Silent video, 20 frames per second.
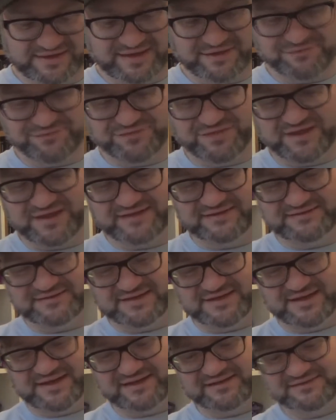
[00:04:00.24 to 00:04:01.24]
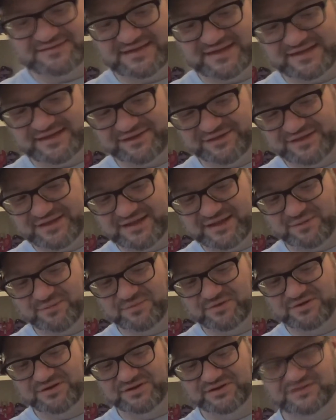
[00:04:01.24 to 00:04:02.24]
if that is the case, and I think it
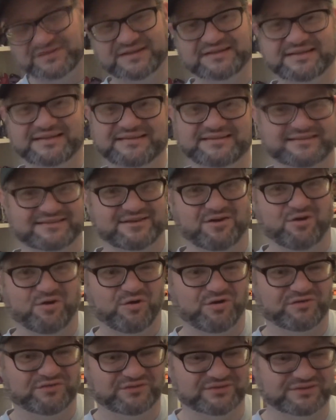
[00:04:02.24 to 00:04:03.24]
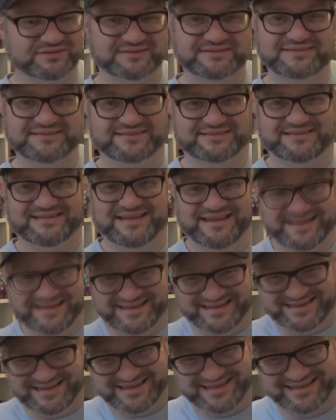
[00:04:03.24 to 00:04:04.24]
works, and this is awful. This is,
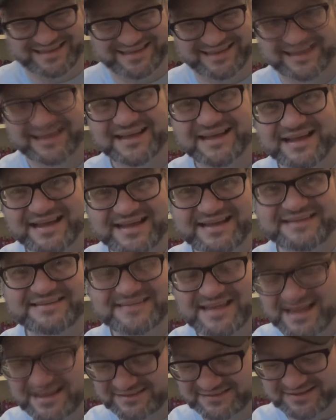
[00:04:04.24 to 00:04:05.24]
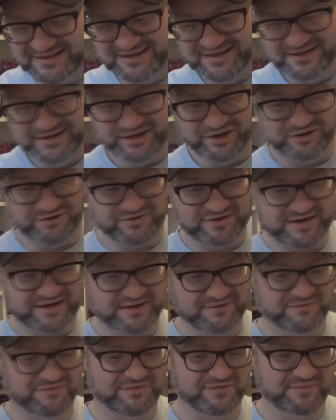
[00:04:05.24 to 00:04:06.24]
he says,
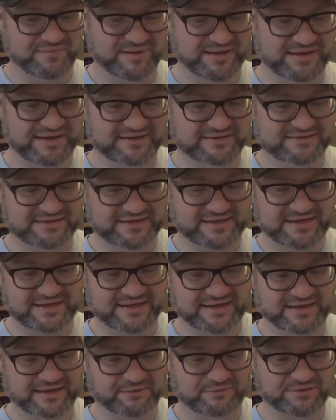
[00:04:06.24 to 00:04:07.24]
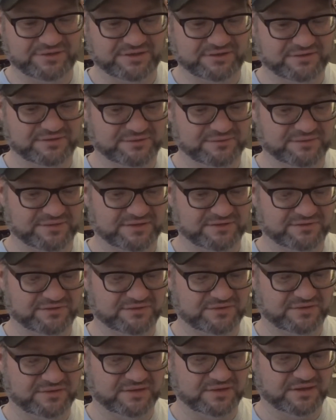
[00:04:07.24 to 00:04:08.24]
grinning from ear to ear. How do you do
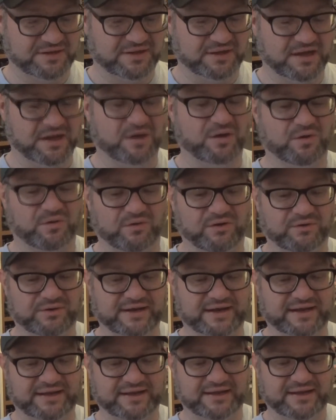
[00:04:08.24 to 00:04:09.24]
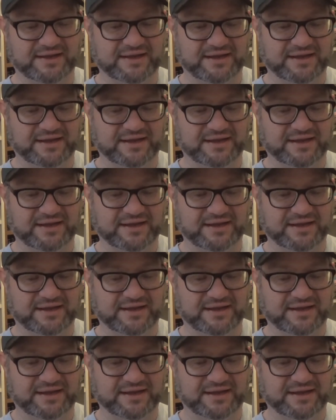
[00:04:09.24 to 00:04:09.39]
this? Oh, okay.